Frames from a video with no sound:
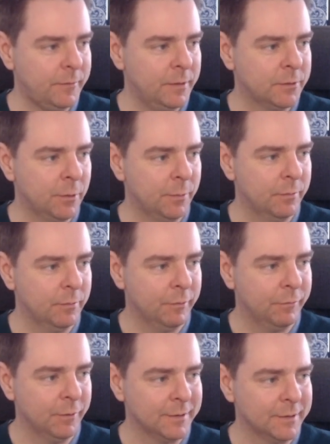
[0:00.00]
So I'm
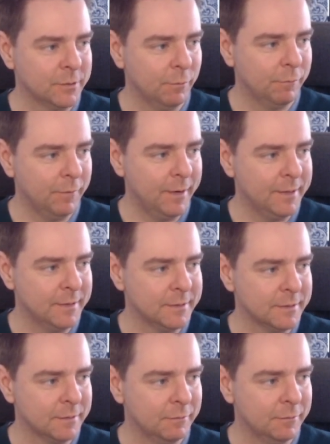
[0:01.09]
referring to this whole phrase
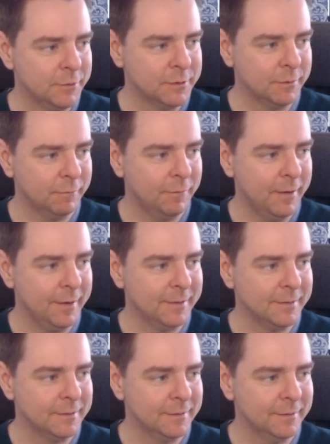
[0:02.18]
as just a
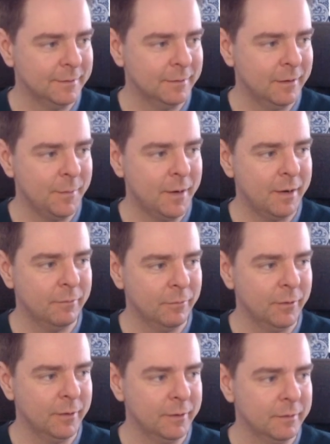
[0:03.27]
phrase, and I'm not
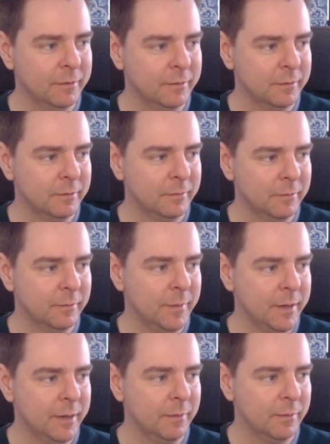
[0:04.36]
really
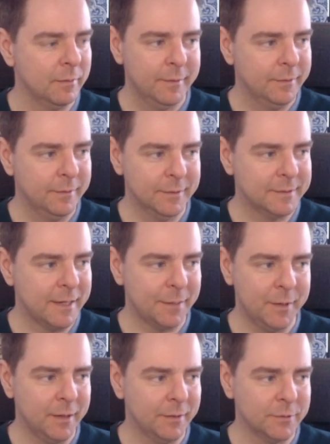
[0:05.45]
meaning the exact
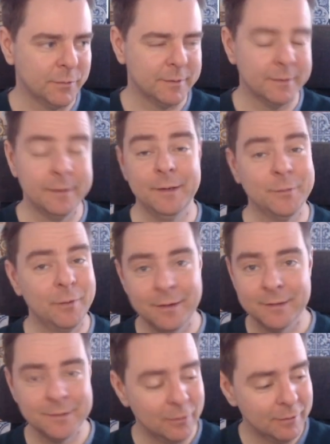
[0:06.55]
meaning of these words. That's why
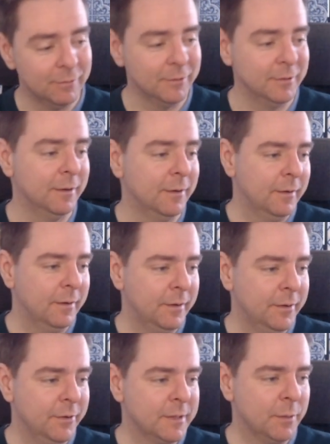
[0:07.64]
it's so confusing.
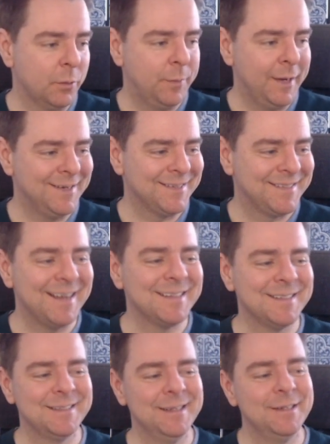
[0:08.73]
In your example, pages tags
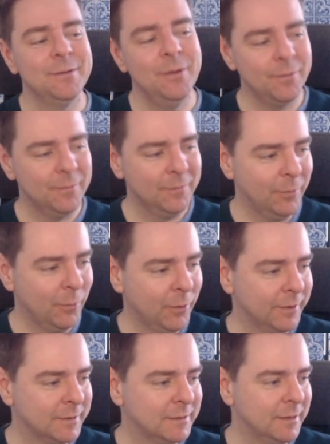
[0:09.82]
extinction. Oh, the word
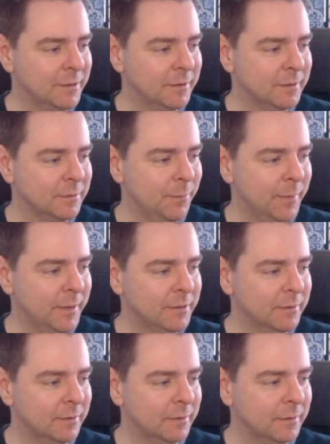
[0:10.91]
extinction is
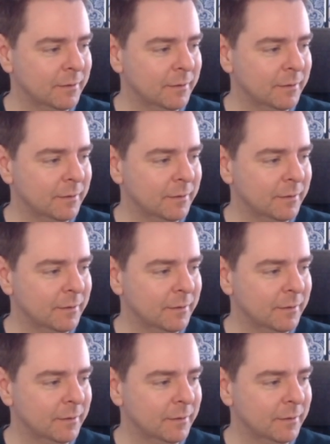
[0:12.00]
mentioned,